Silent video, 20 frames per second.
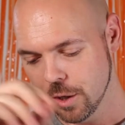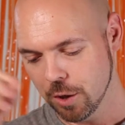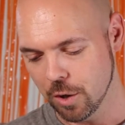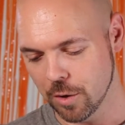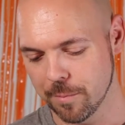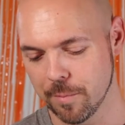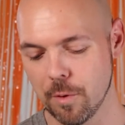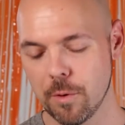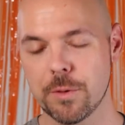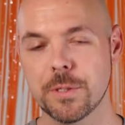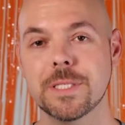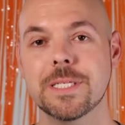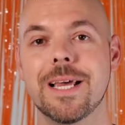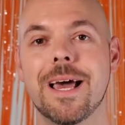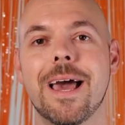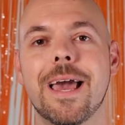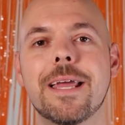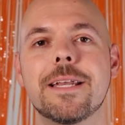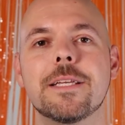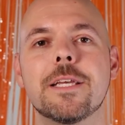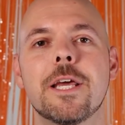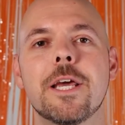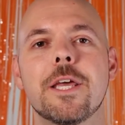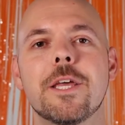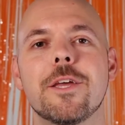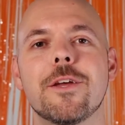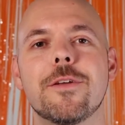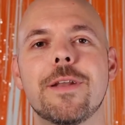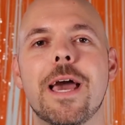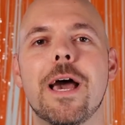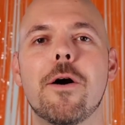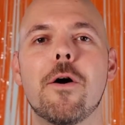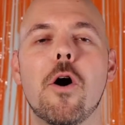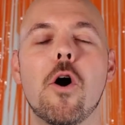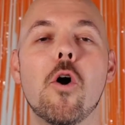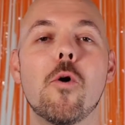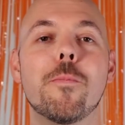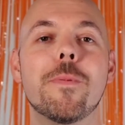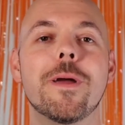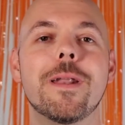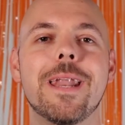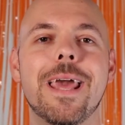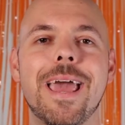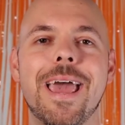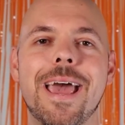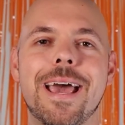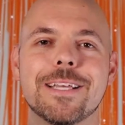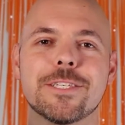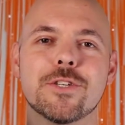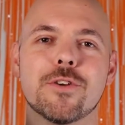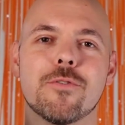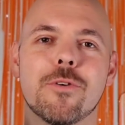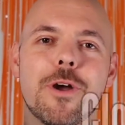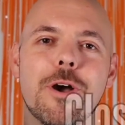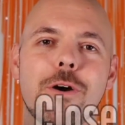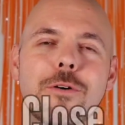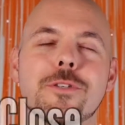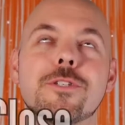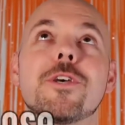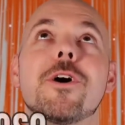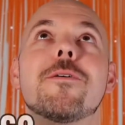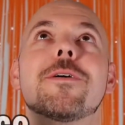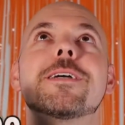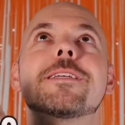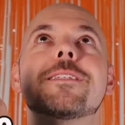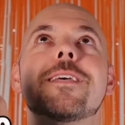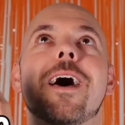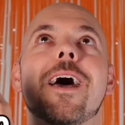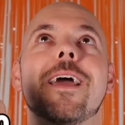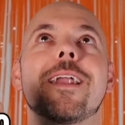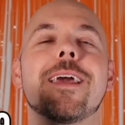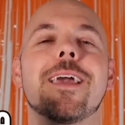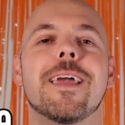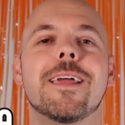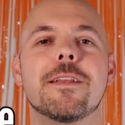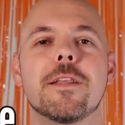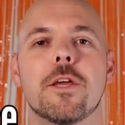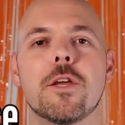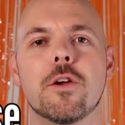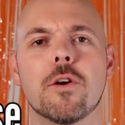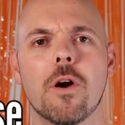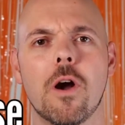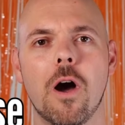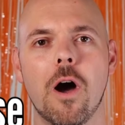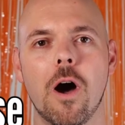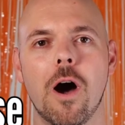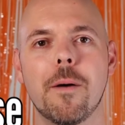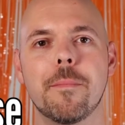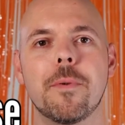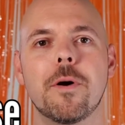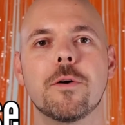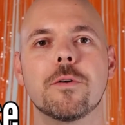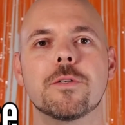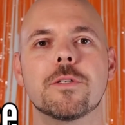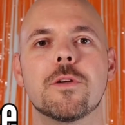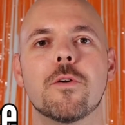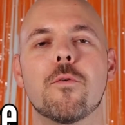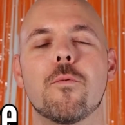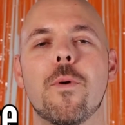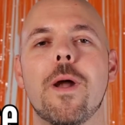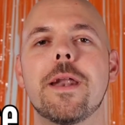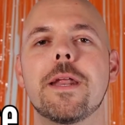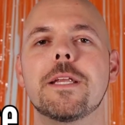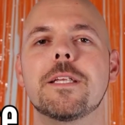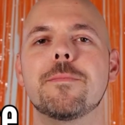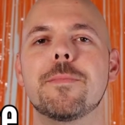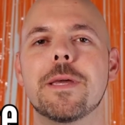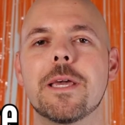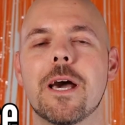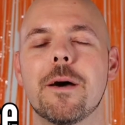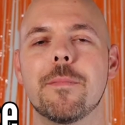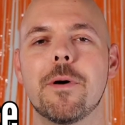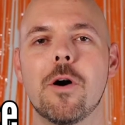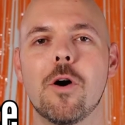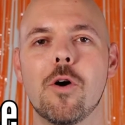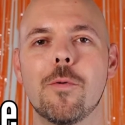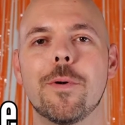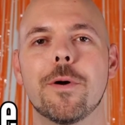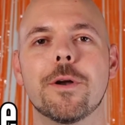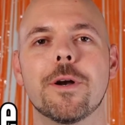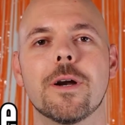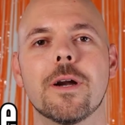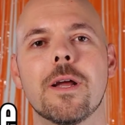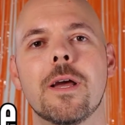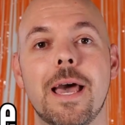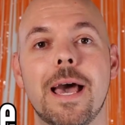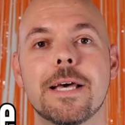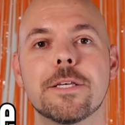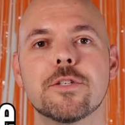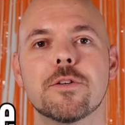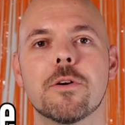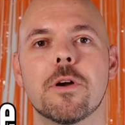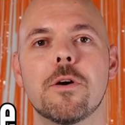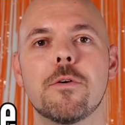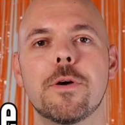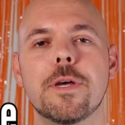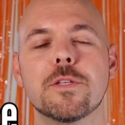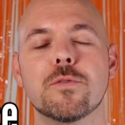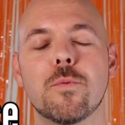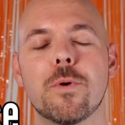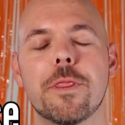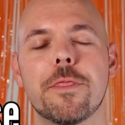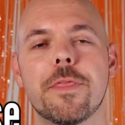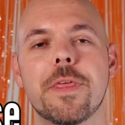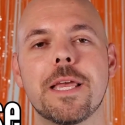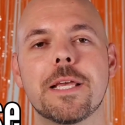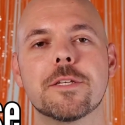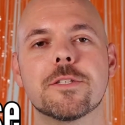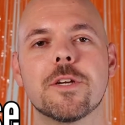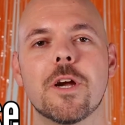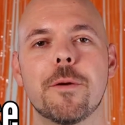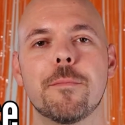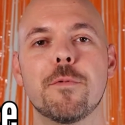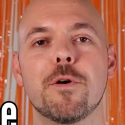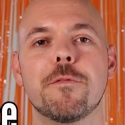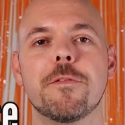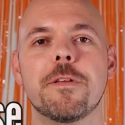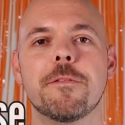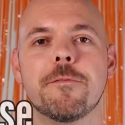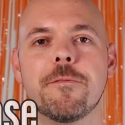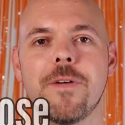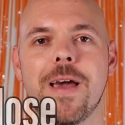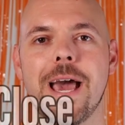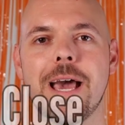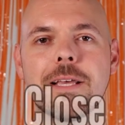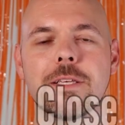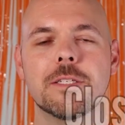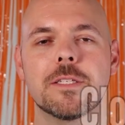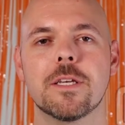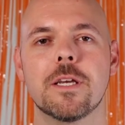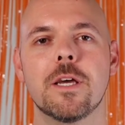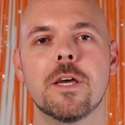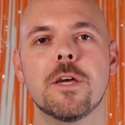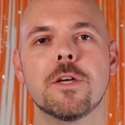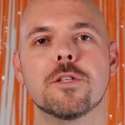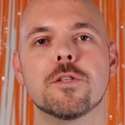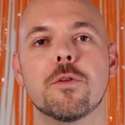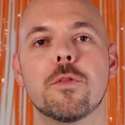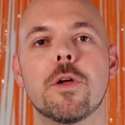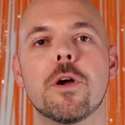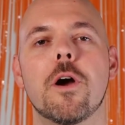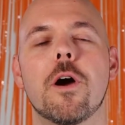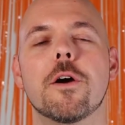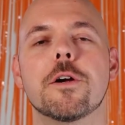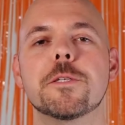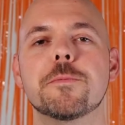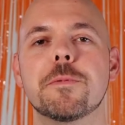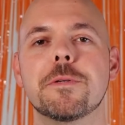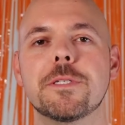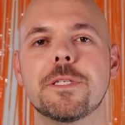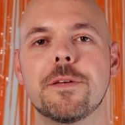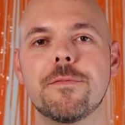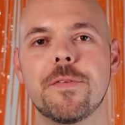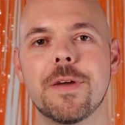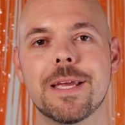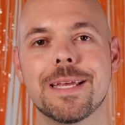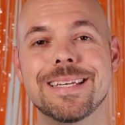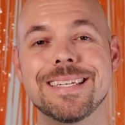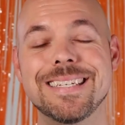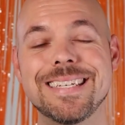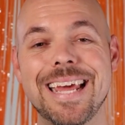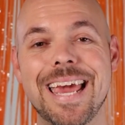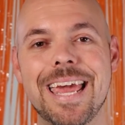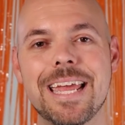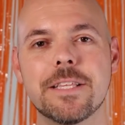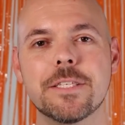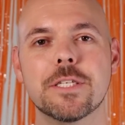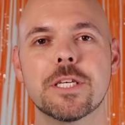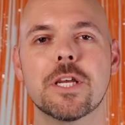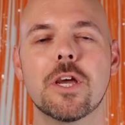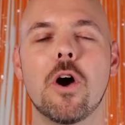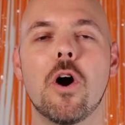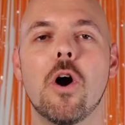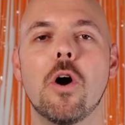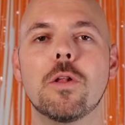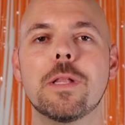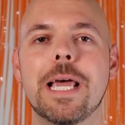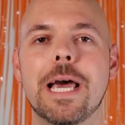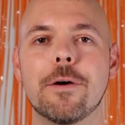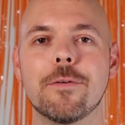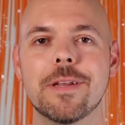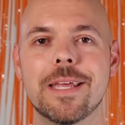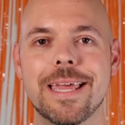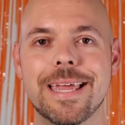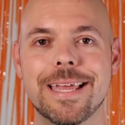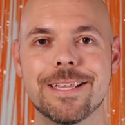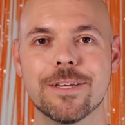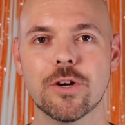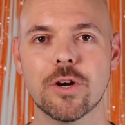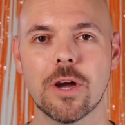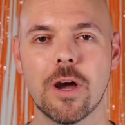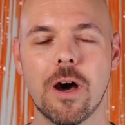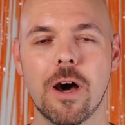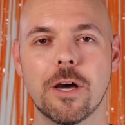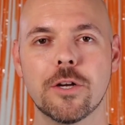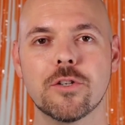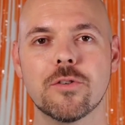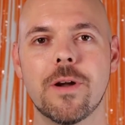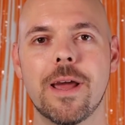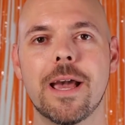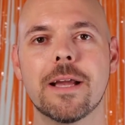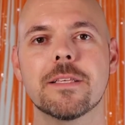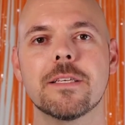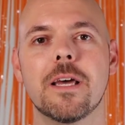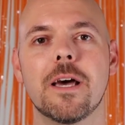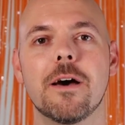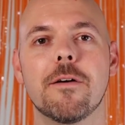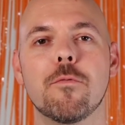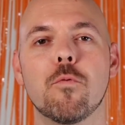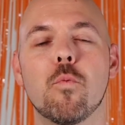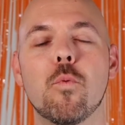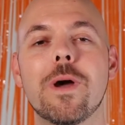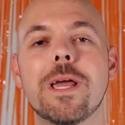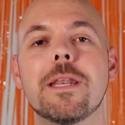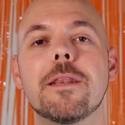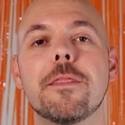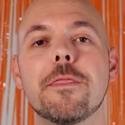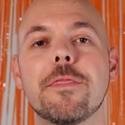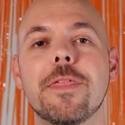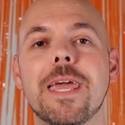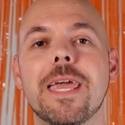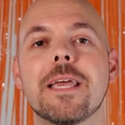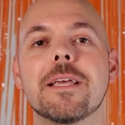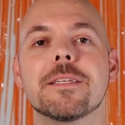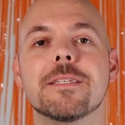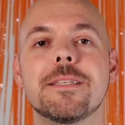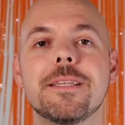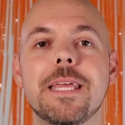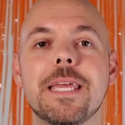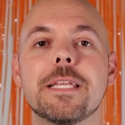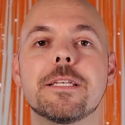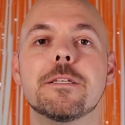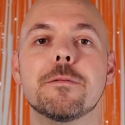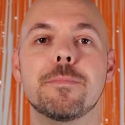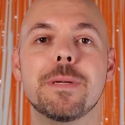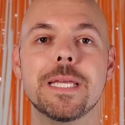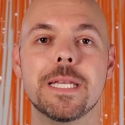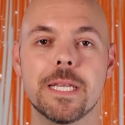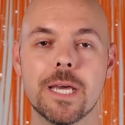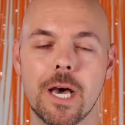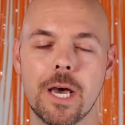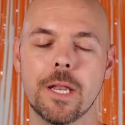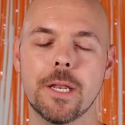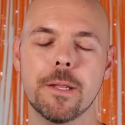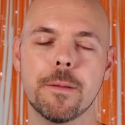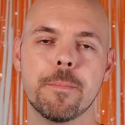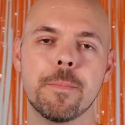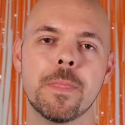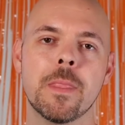You're both signed. You now open escrow. So exciting. You're almost ready to become a homeowner. Escrow is when things start moving fast. So there are specific dates called out in your contract of when things need to be done.